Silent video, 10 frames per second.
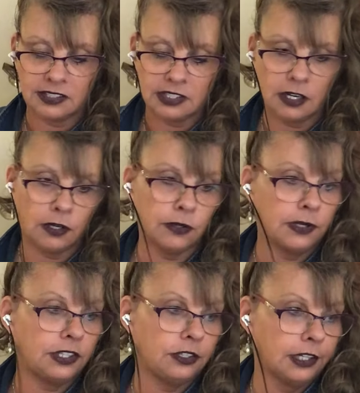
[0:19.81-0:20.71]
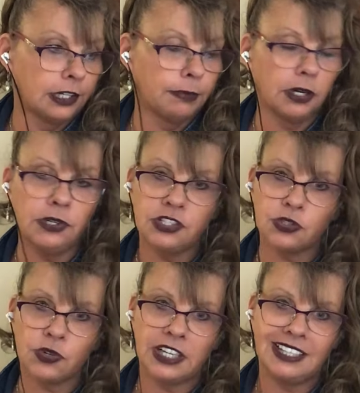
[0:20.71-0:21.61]
So you get a bonus
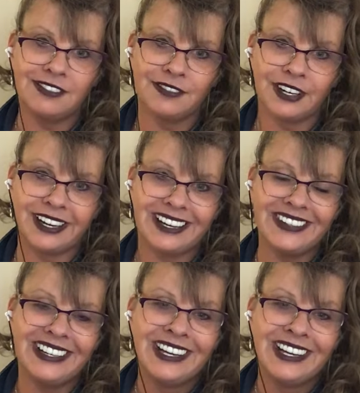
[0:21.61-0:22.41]
read, Virgo.